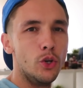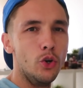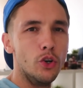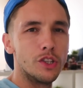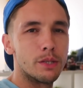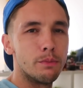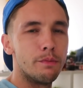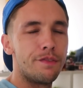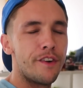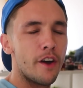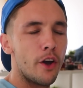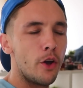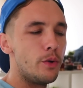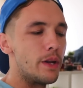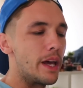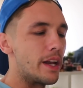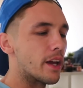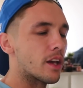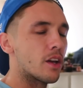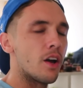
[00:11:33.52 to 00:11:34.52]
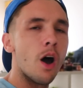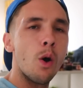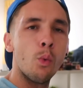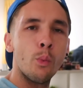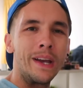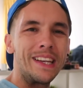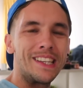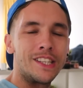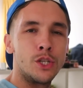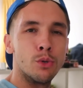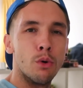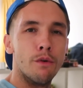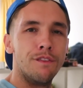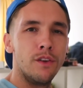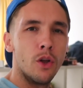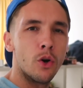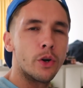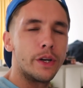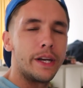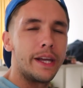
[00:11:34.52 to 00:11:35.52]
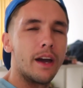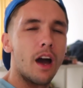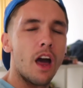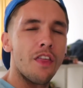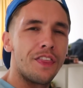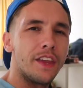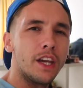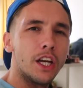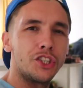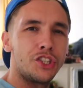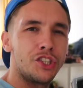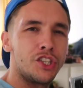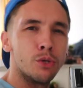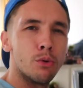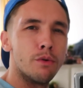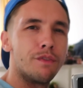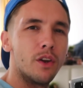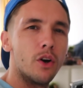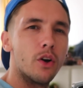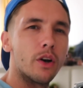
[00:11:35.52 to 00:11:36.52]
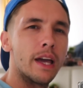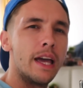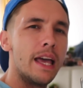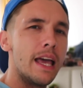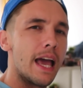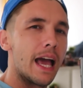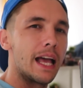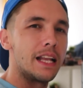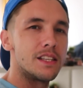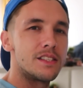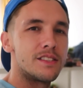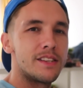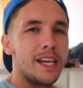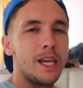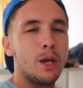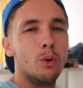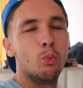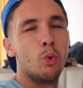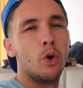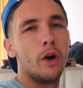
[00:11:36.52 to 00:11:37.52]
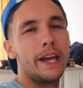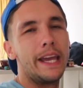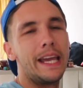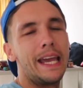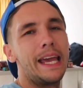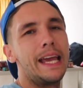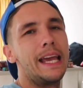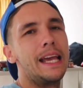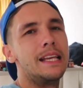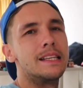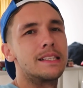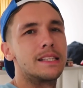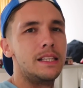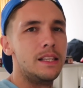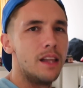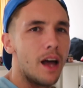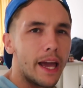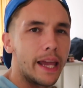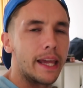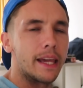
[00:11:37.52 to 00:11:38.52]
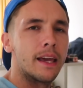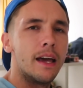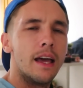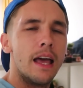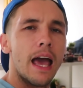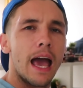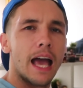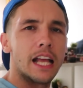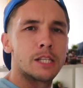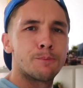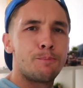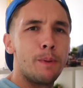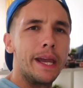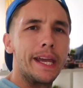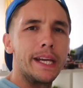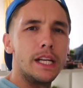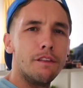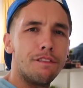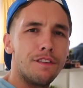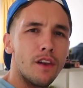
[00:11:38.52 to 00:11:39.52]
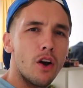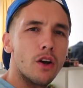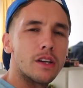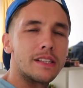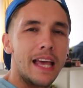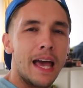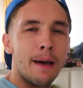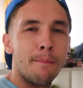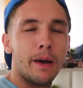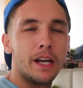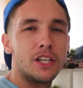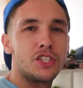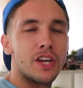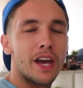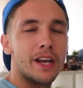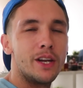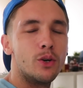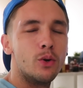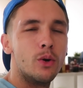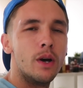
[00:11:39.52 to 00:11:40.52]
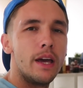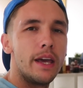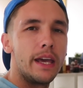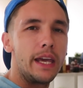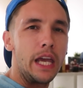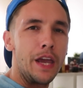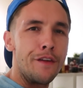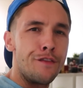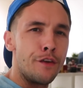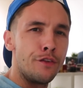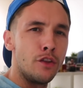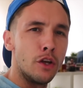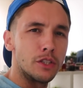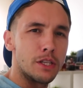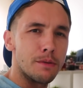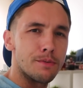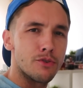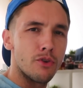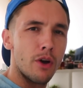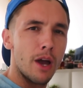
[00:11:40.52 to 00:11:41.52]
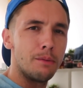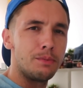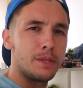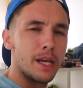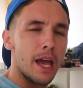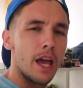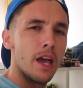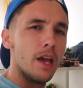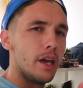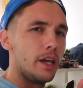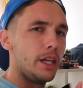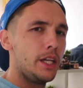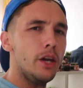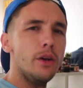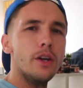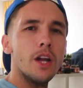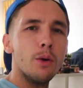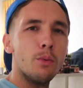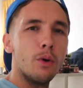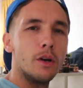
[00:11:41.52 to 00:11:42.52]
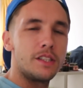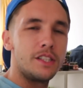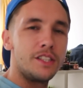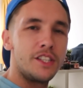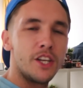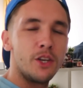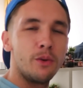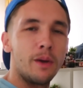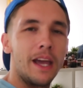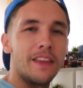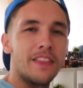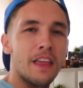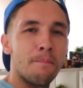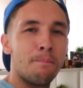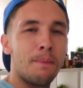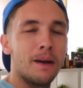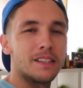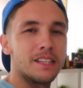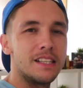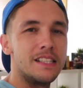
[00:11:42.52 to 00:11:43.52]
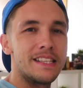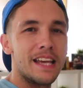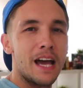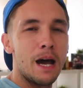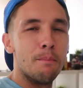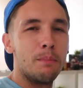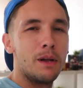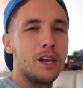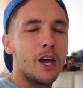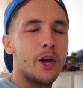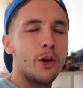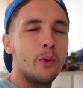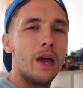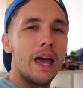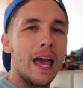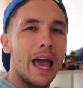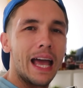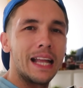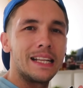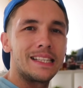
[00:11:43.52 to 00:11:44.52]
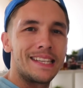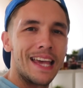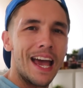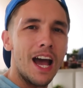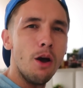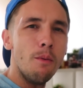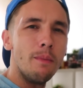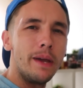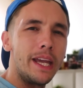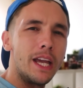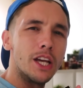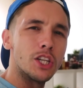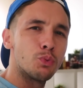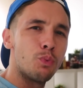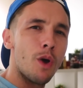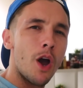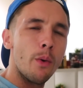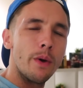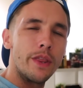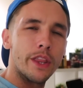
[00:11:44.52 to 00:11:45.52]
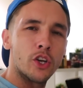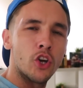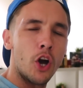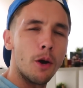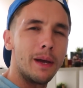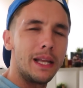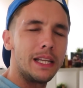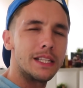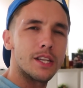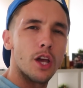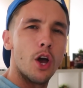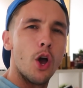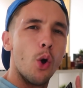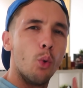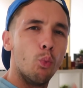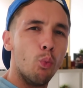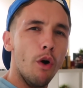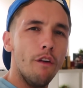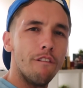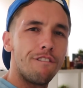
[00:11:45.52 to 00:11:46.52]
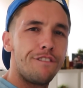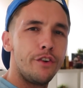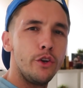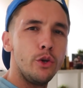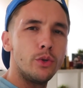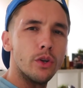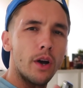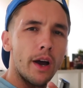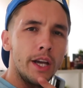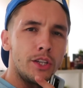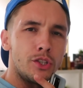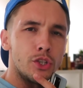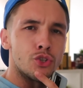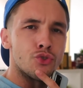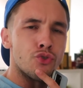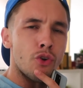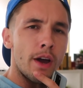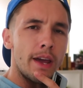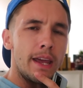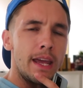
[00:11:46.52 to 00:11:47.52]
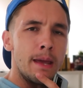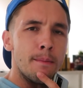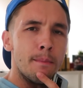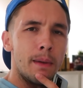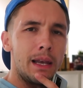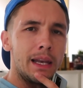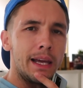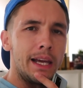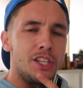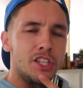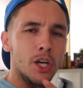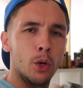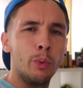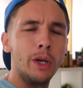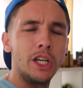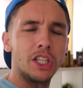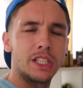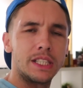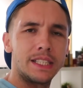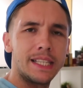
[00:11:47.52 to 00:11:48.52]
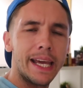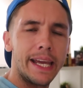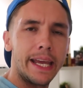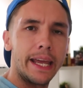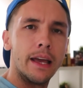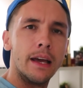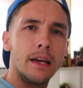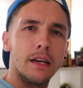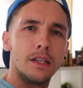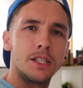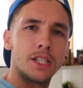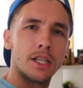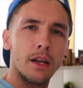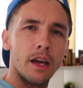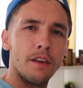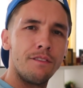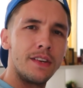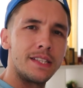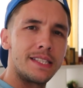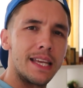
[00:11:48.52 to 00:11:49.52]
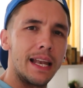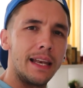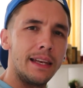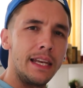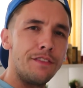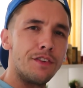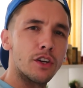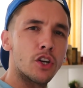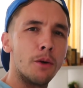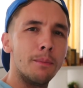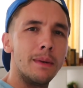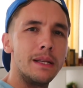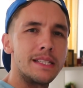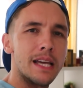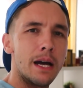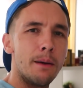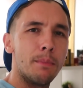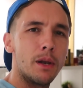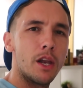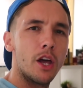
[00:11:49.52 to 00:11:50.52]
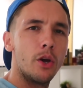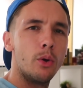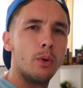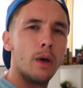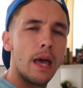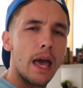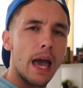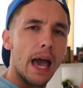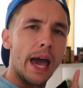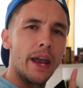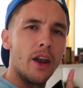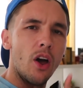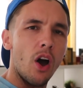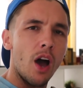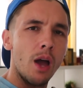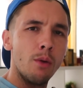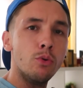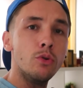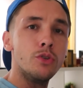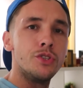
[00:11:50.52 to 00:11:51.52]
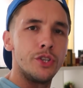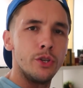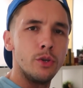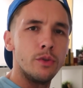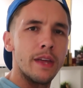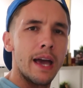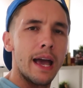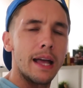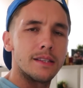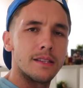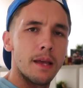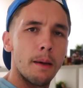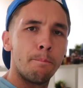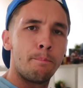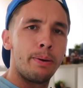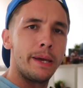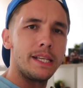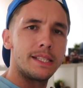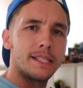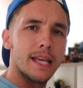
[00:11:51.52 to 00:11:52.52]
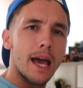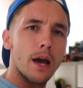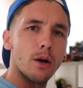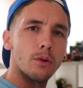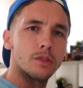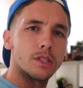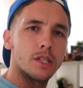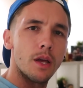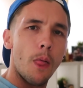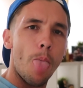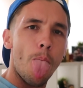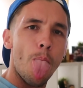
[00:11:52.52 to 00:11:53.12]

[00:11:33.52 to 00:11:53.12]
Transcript: an awesome phone and I can't wait to do a vlog on it. I think I should do a vlog and see what it is like. And speaking of vlogs and my channel, if you've not subscribed yet, you know what to do. Hit that button down below and tell me as well in the comments what food I should try in Malaysia. Which state should I visit? Leave a comment down below and I will do that. Peace out.